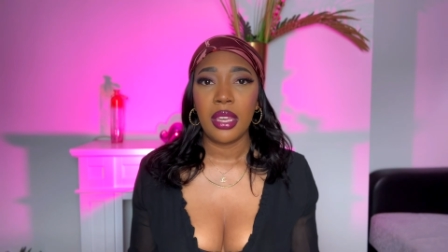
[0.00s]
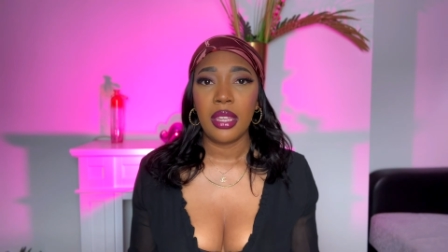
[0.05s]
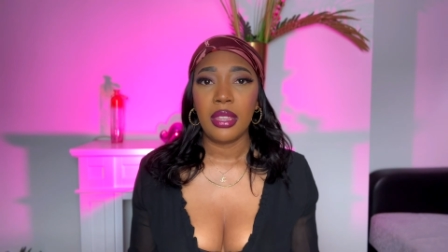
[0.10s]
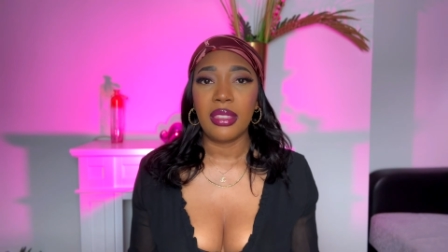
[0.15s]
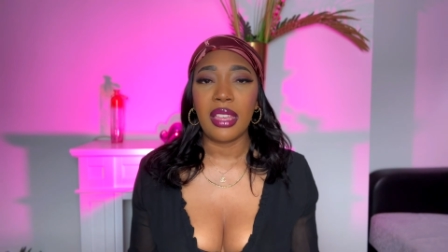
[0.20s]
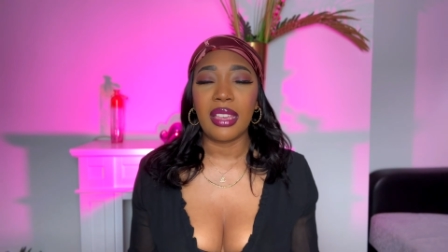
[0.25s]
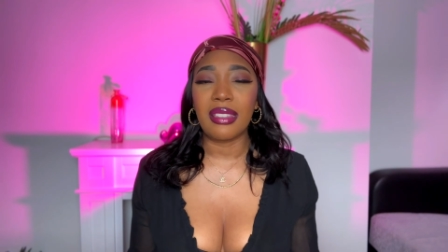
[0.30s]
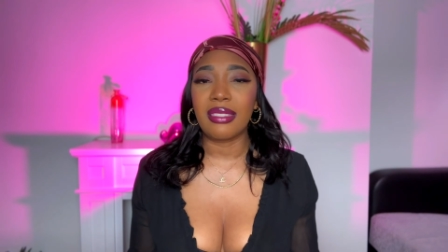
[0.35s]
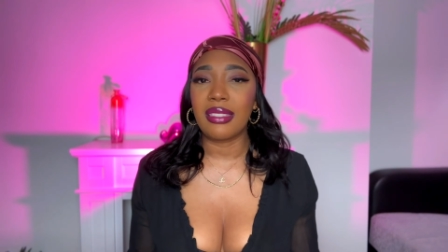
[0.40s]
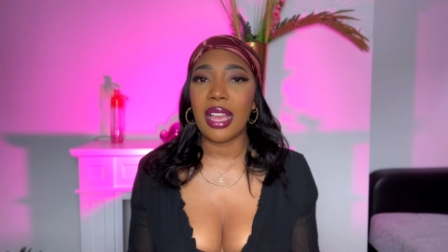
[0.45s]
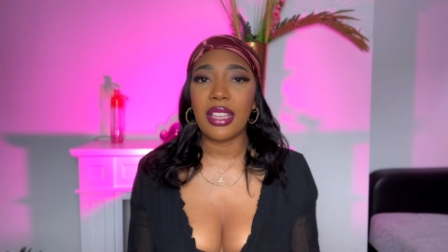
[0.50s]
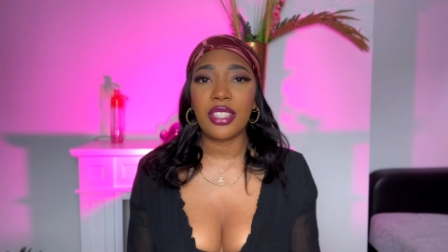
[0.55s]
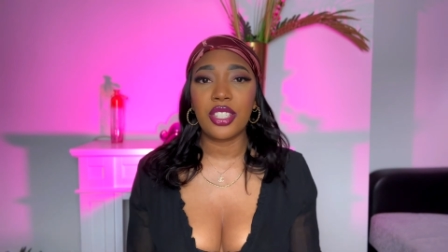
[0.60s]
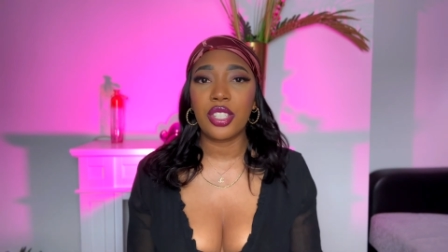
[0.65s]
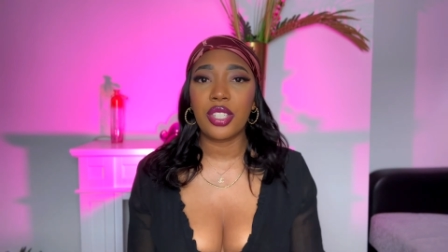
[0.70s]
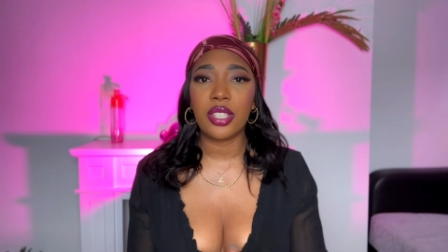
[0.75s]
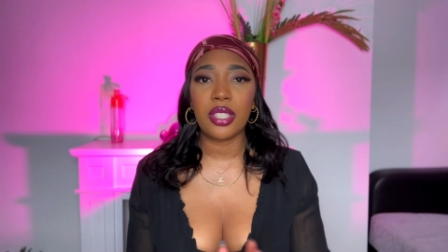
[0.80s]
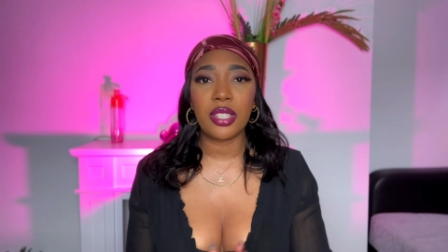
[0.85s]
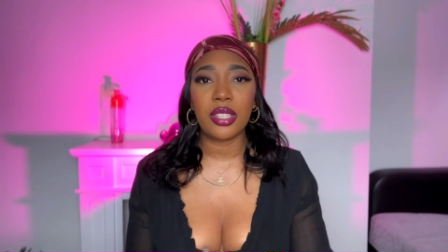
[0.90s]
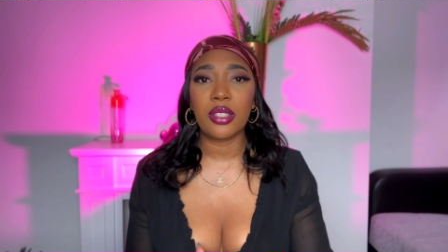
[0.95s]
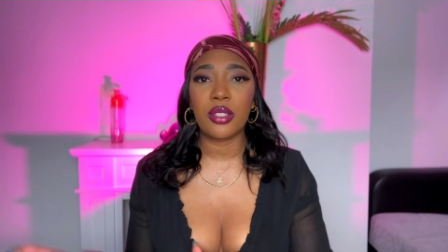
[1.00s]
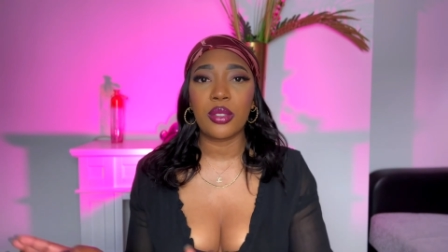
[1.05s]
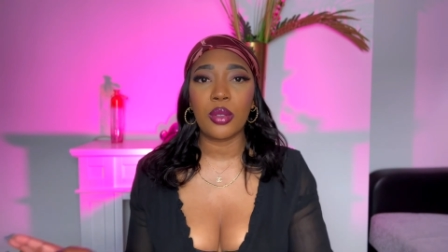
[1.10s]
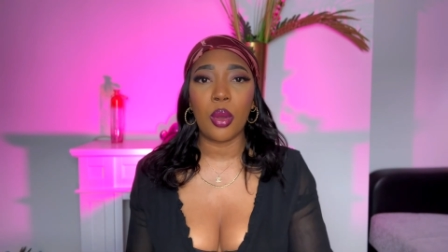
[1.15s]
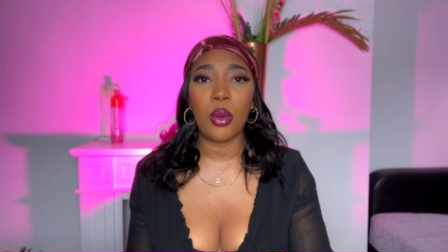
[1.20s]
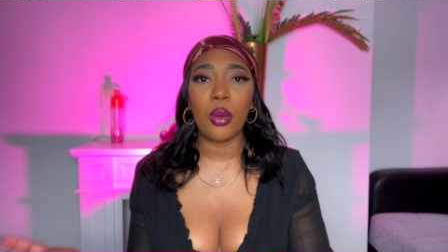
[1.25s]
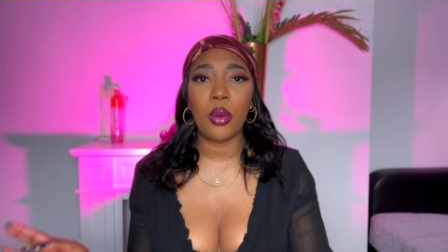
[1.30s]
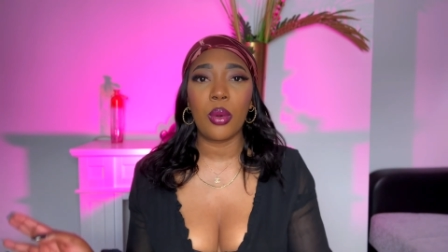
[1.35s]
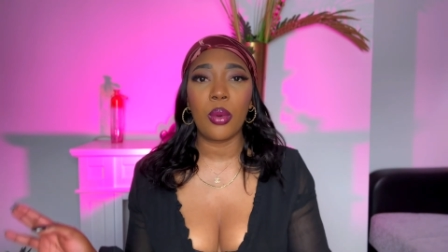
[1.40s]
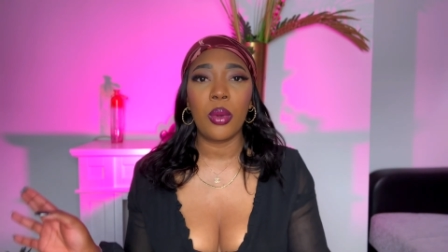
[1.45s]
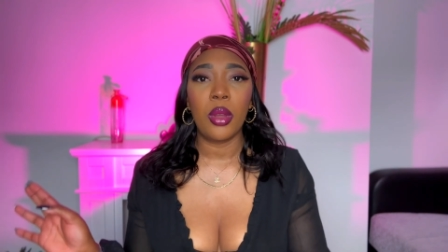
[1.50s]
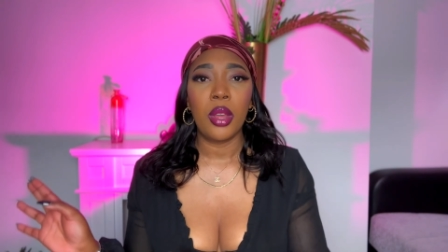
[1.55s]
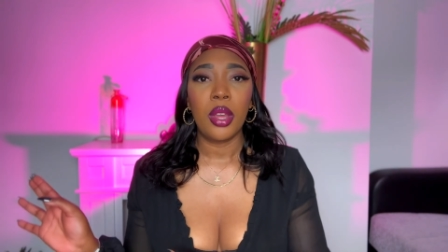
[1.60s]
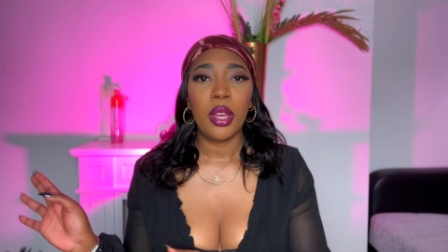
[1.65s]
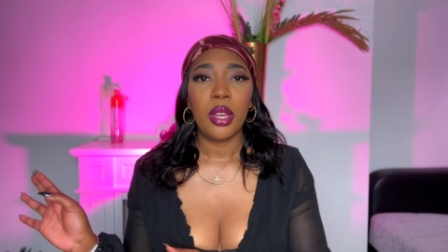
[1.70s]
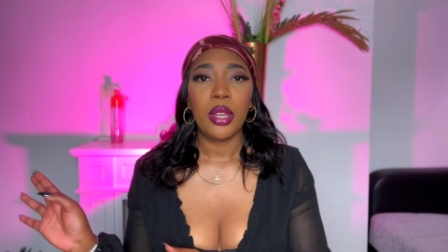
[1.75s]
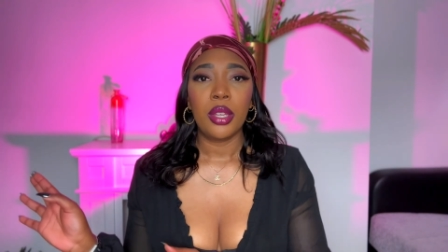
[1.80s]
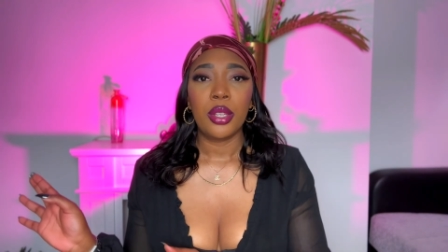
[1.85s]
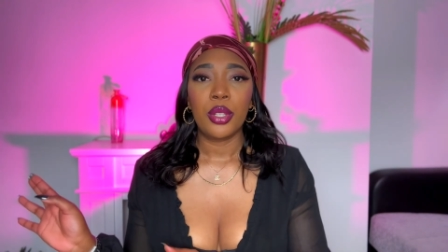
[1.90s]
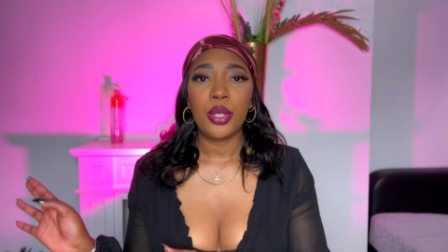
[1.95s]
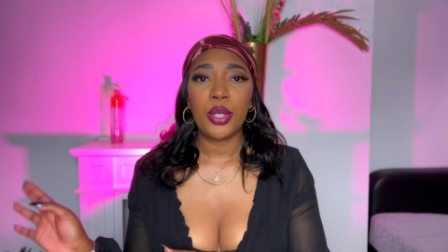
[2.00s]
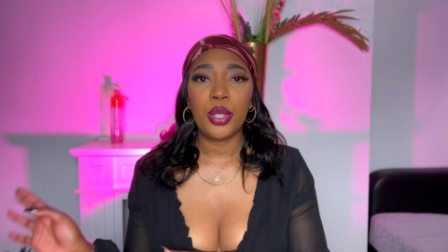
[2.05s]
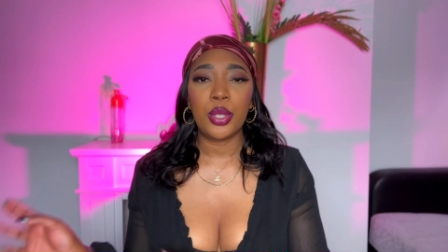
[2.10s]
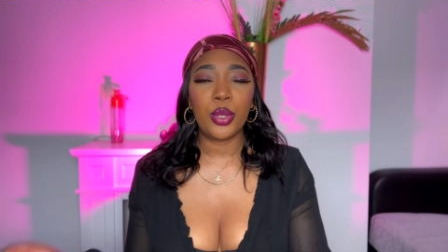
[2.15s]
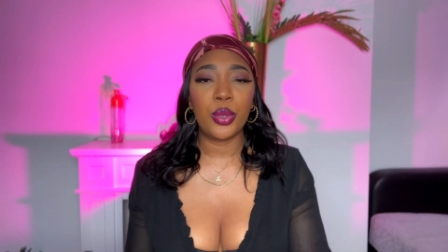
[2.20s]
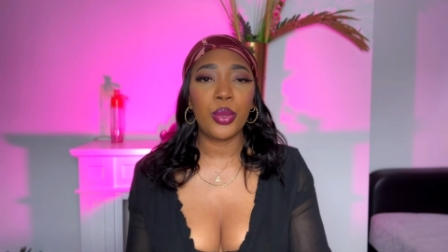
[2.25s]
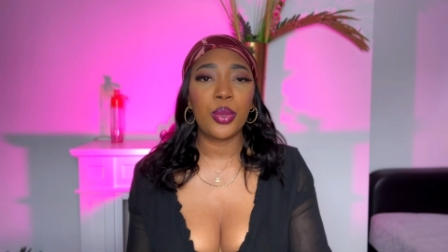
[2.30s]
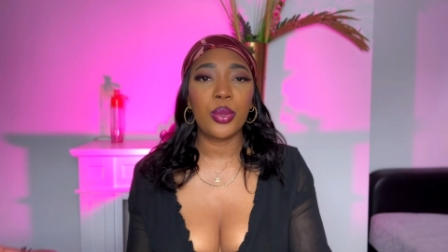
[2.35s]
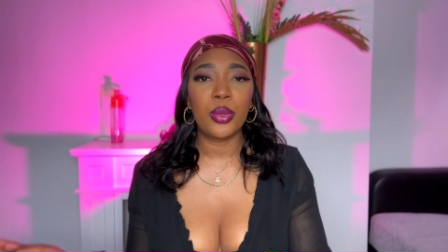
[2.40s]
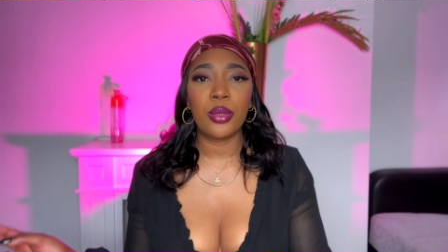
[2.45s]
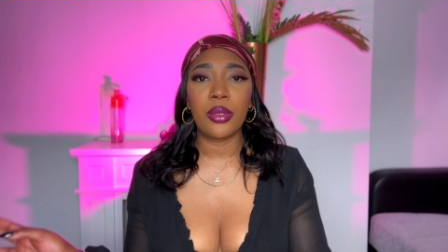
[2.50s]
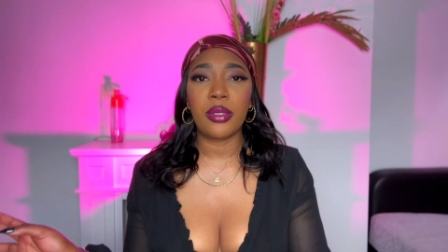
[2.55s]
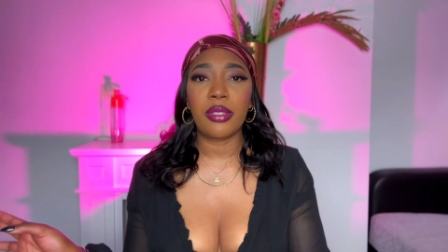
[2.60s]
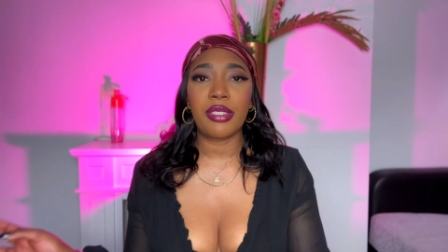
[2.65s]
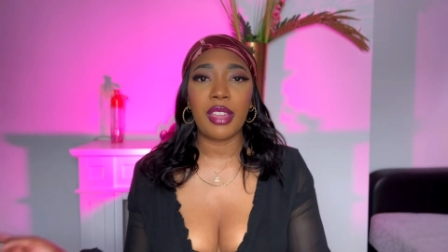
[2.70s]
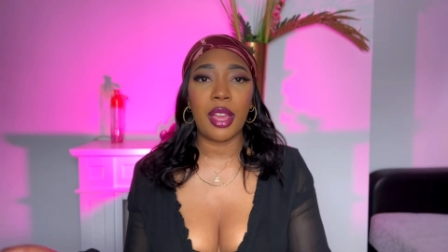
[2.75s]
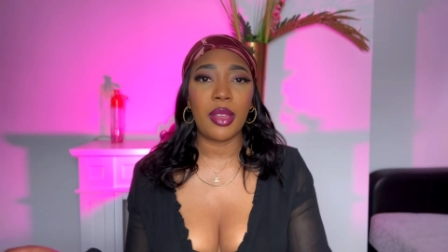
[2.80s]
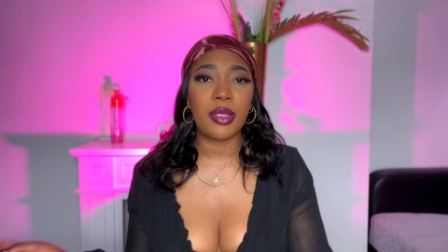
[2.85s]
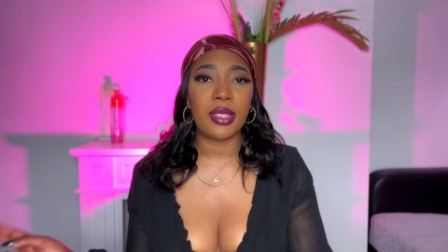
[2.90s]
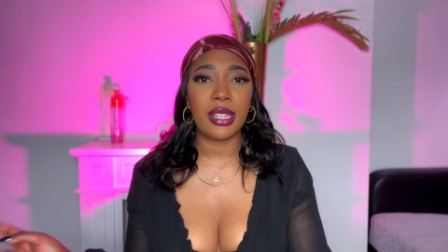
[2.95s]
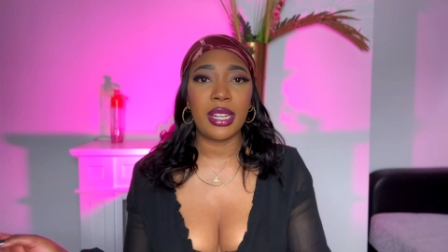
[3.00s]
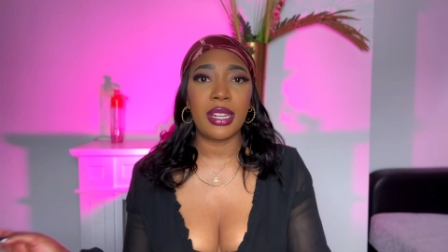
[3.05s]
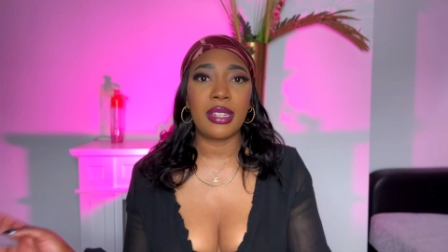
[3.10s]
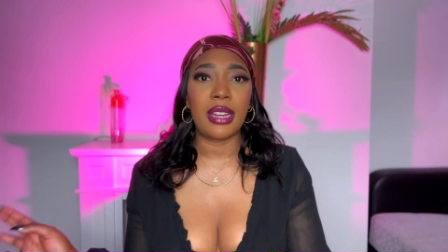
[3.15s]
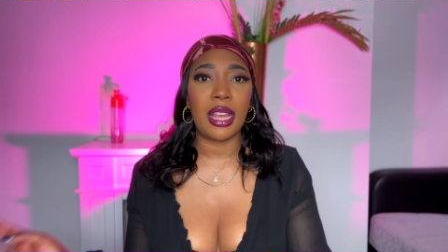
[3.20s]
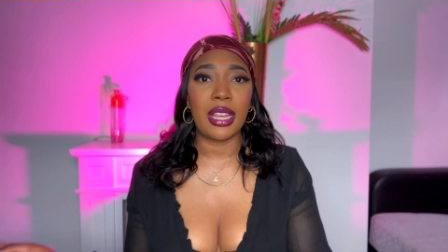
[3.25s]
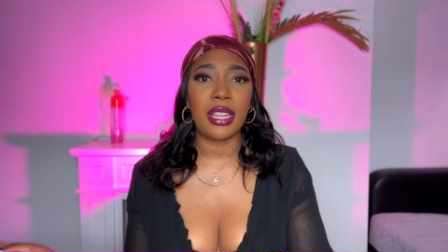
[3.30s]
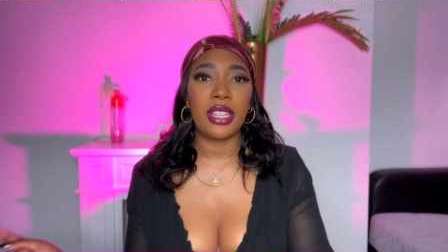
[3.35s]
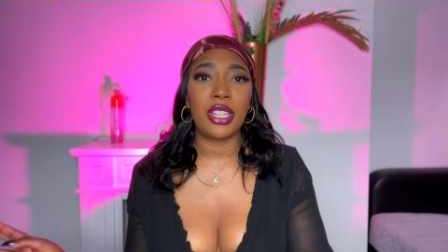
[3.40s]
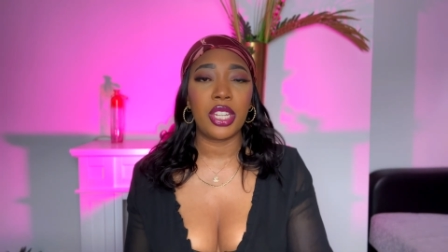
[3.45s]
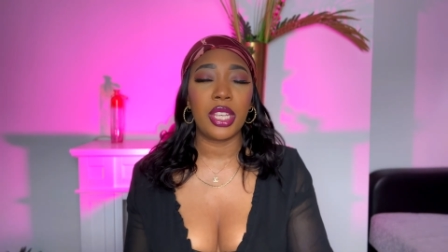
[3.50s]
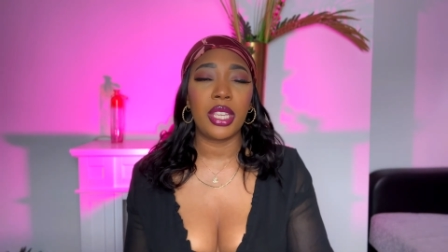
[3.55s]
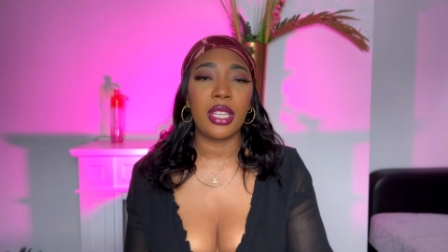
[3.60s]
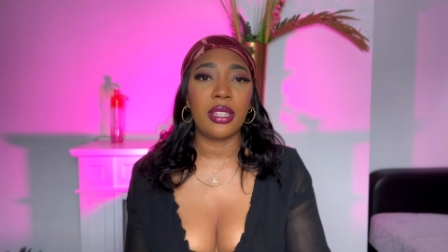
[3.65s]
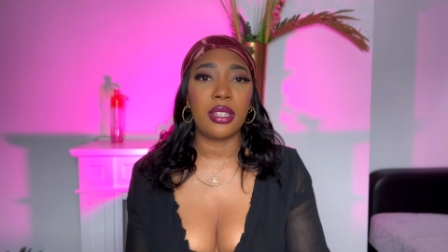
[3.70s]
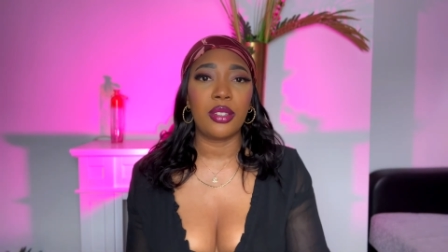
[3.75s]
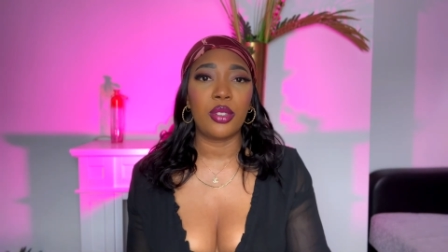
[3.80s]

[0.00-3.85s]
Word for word: Like that's just so 2019